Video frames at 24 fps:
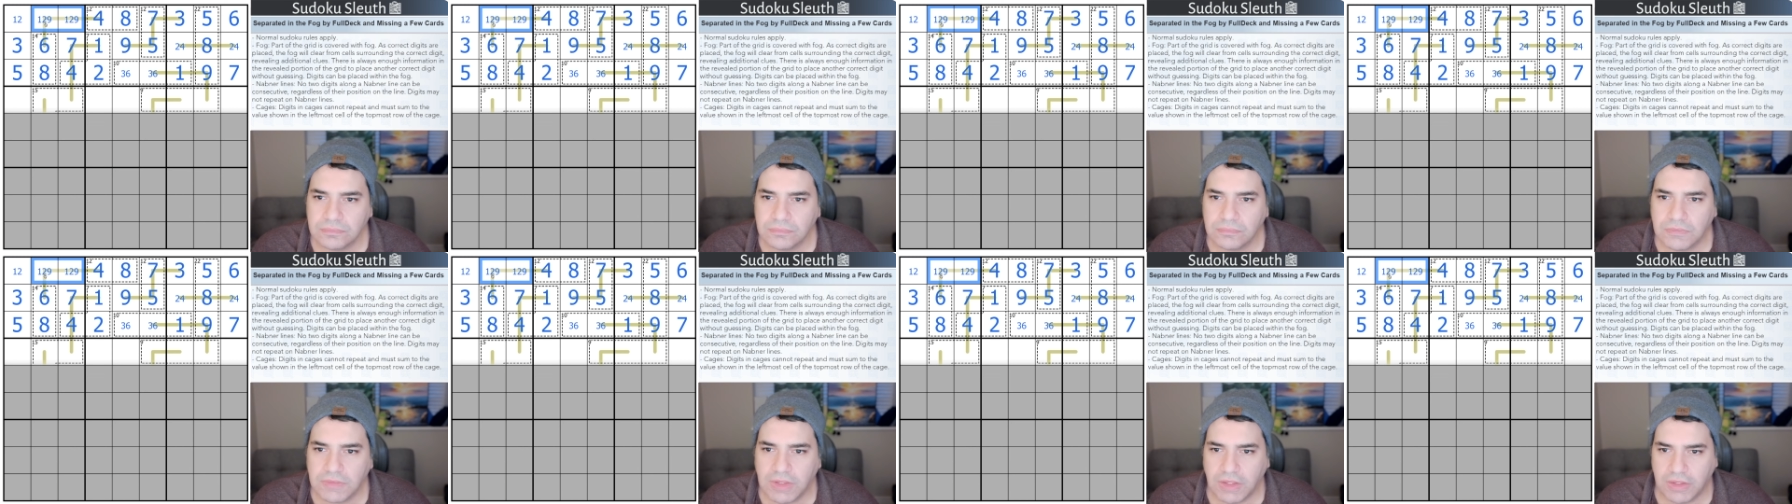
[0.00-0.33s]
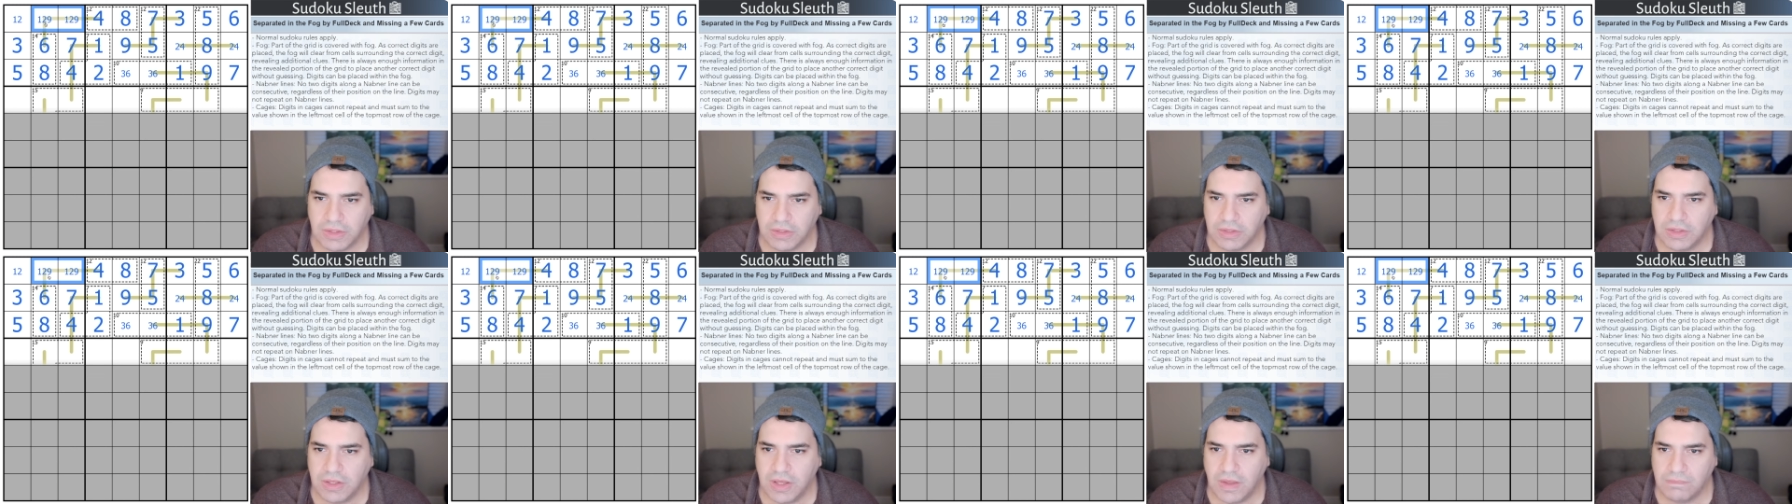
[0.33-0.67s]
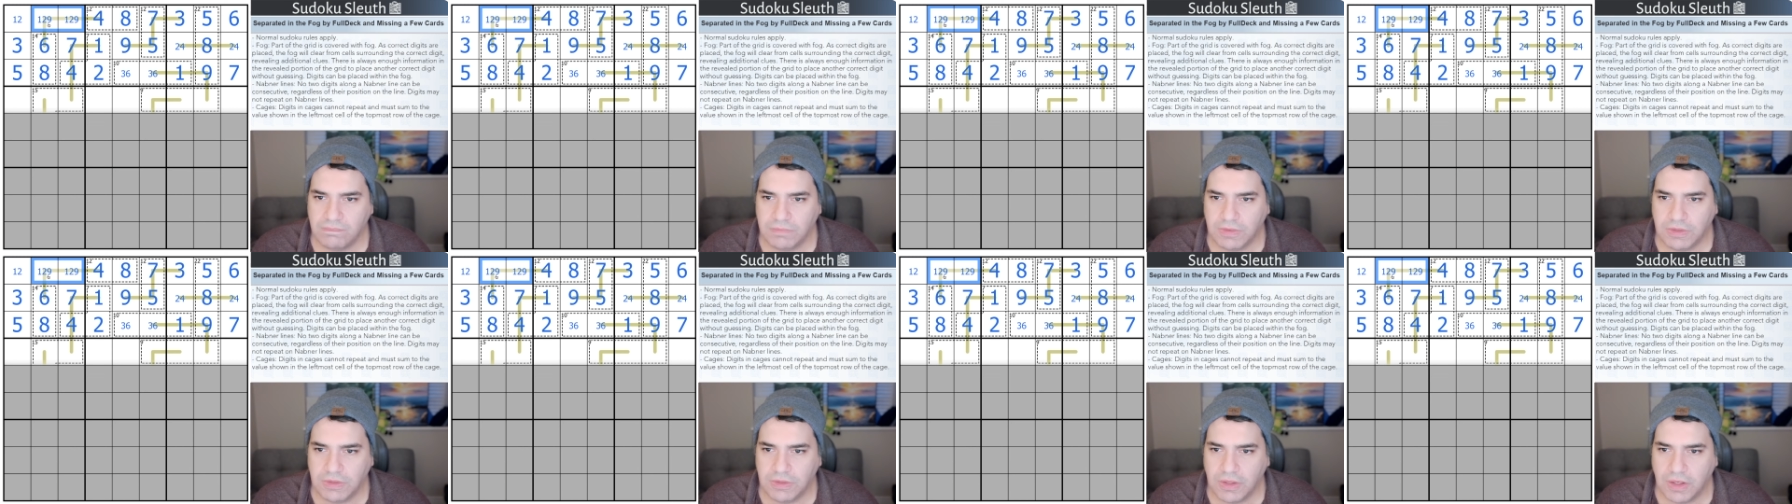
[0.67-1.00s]
And it can
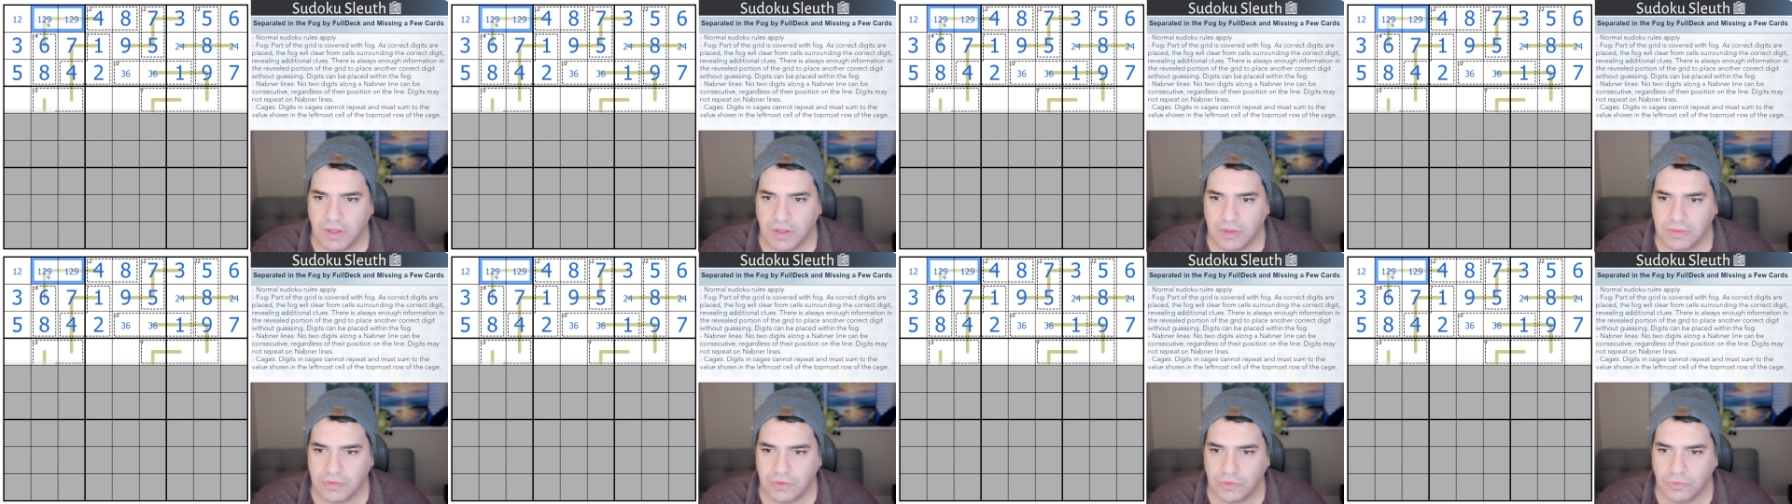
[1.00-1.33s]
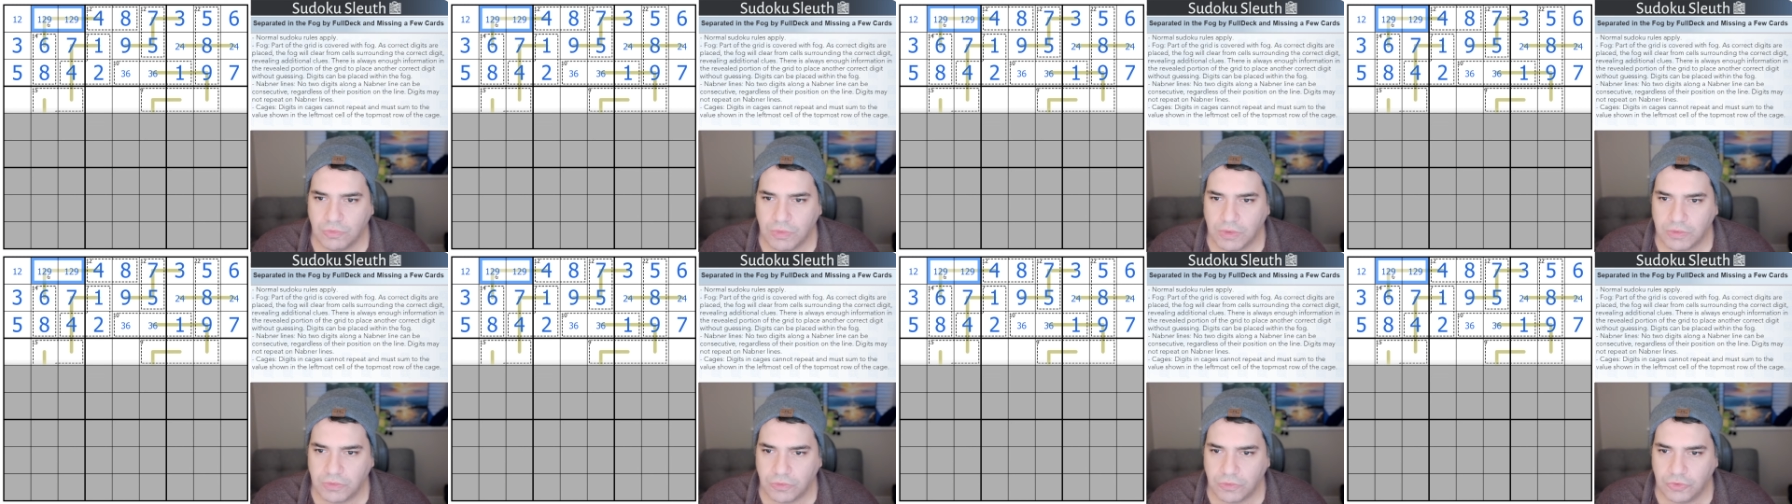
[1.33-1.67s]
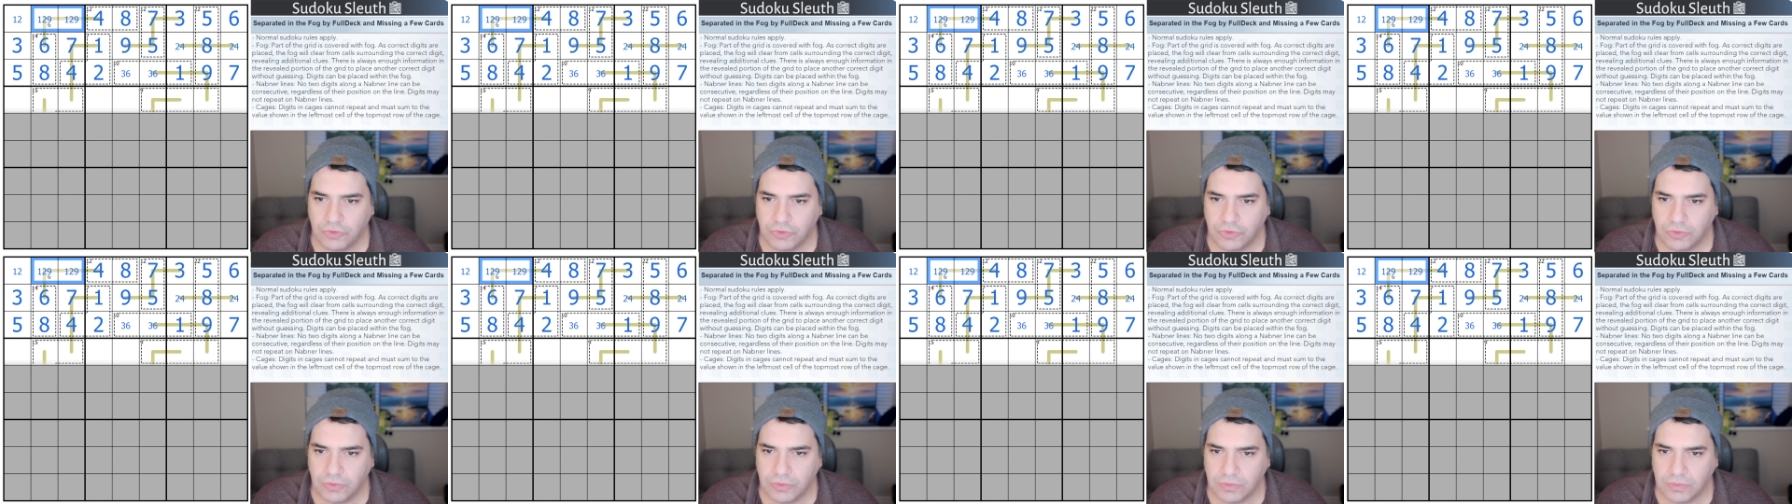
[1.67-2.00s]
be either 1 or
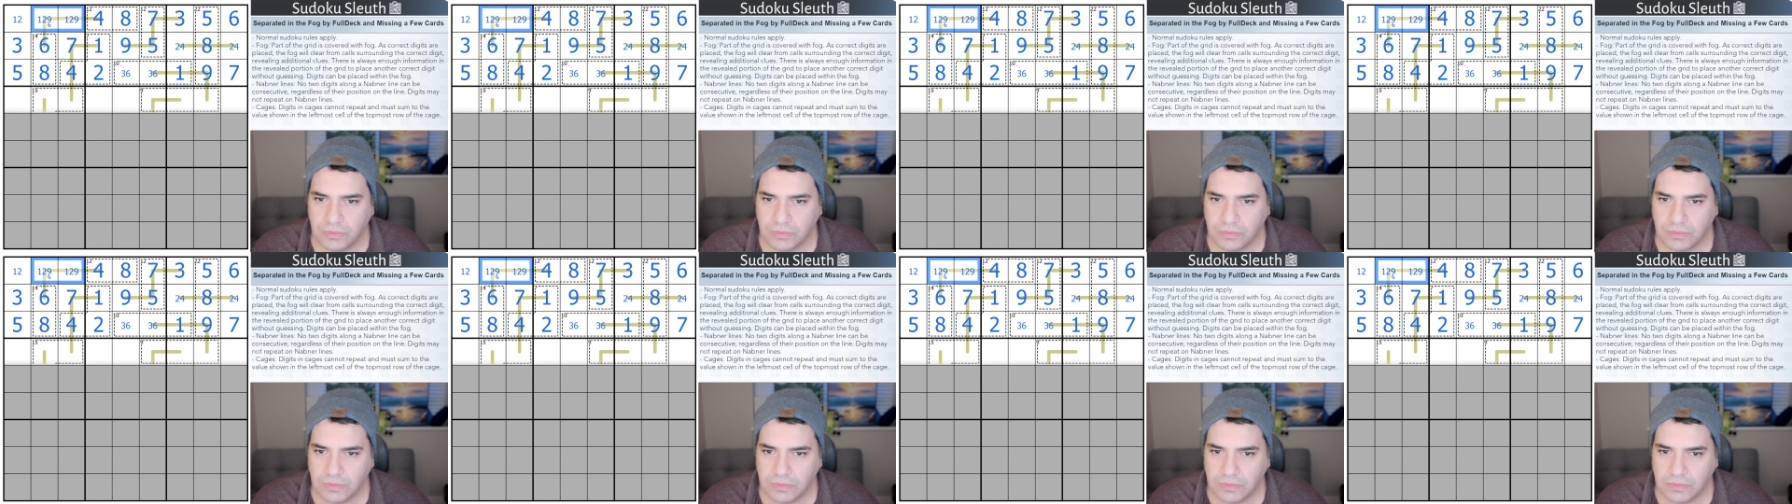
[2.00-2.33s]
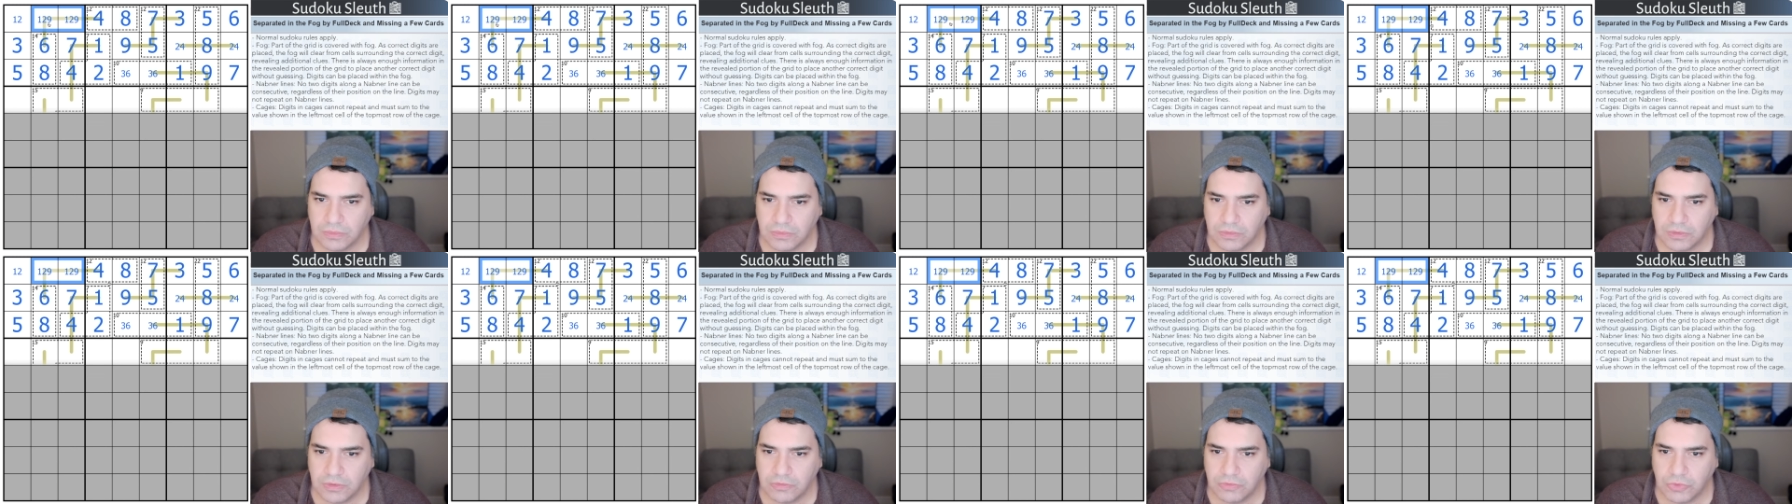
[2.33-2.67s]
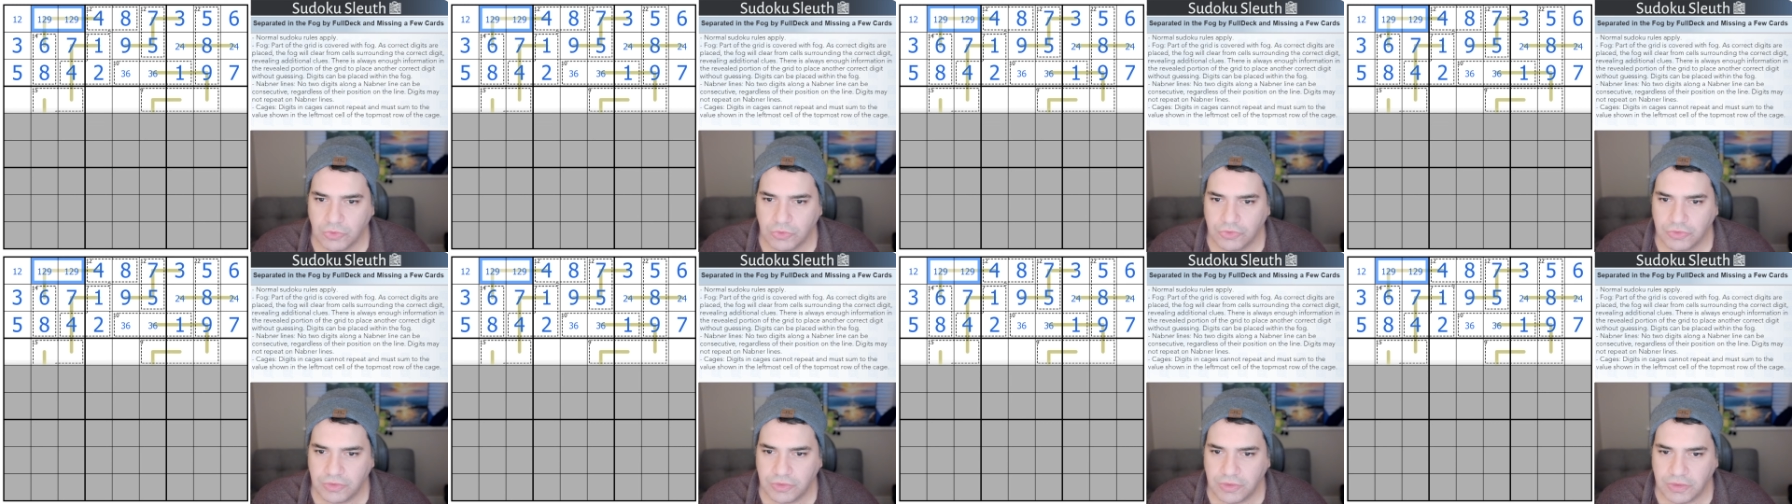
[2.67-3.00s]
2,
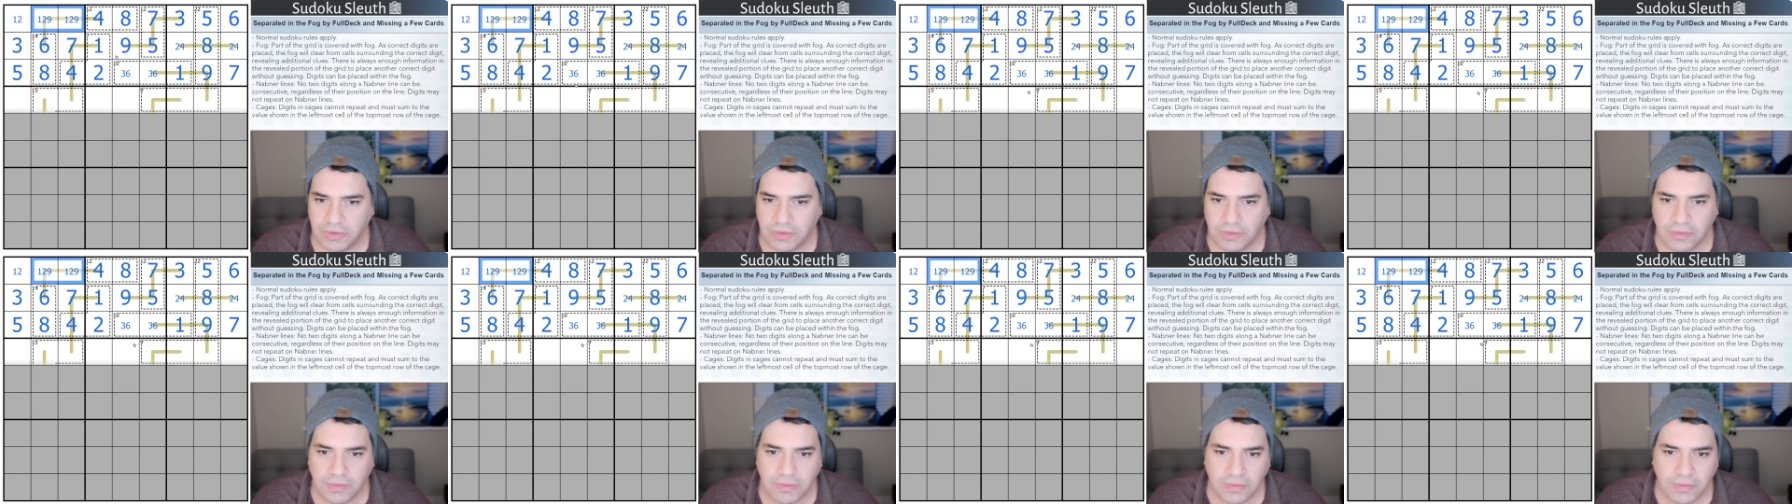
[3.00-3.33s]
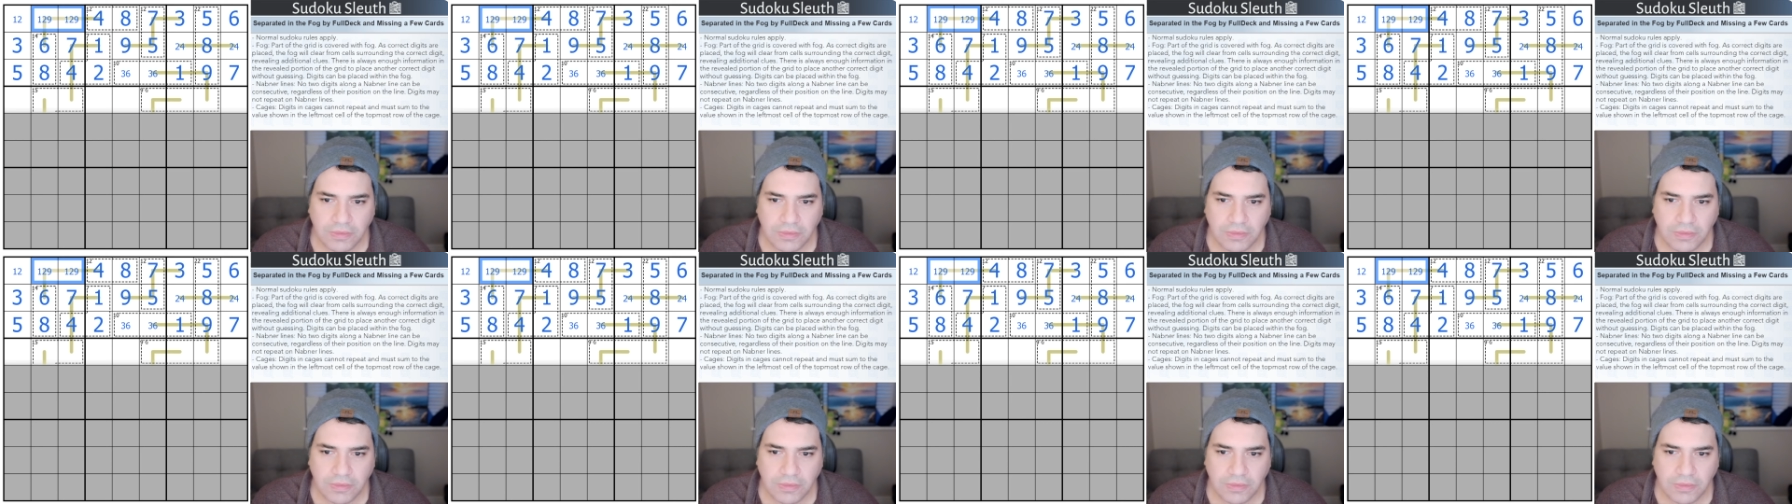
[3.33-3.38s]
unfortunately.